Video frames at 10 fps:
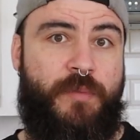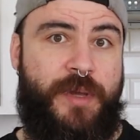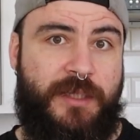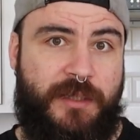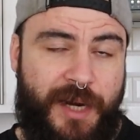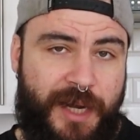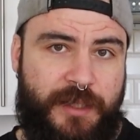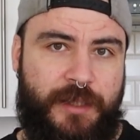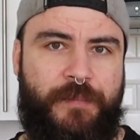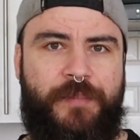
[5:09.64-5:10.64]
to be
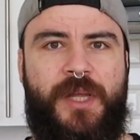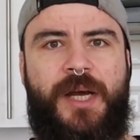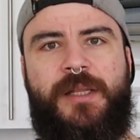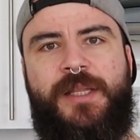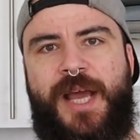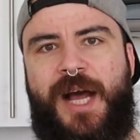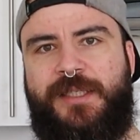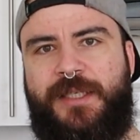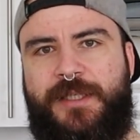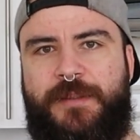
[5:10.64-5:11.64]
extracted are the
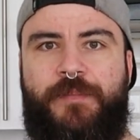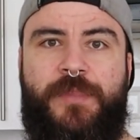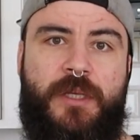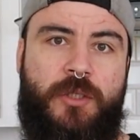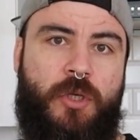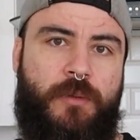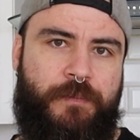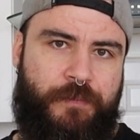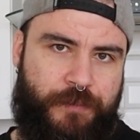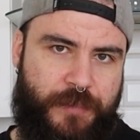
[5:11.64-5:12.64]
acids, so
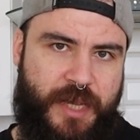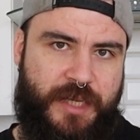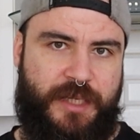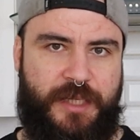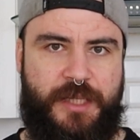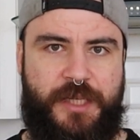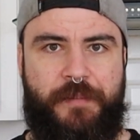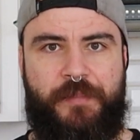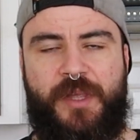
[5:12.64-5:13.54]
the acidity,